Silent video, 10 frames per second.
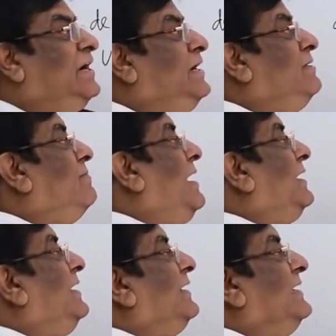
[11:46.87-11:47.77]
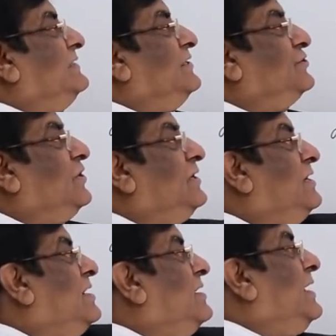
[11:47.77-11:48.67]
and
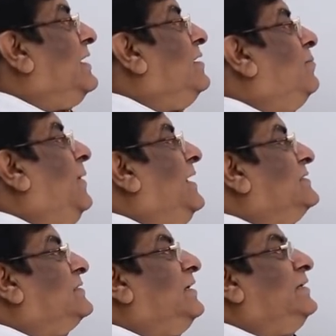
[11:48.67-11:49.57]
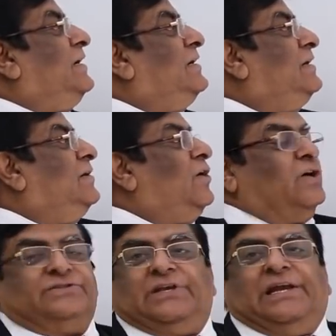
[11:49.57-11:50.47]
demagnetization taking place under
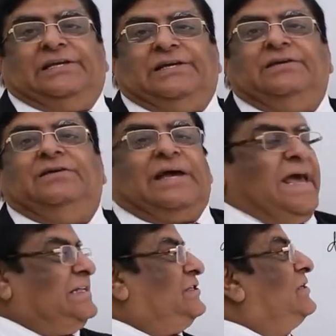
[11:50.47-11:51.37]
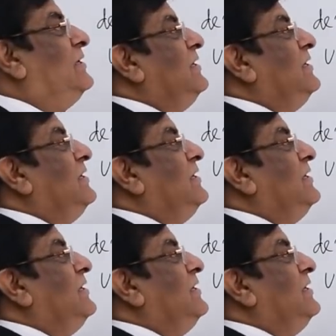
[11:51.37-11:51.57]
oscillating H.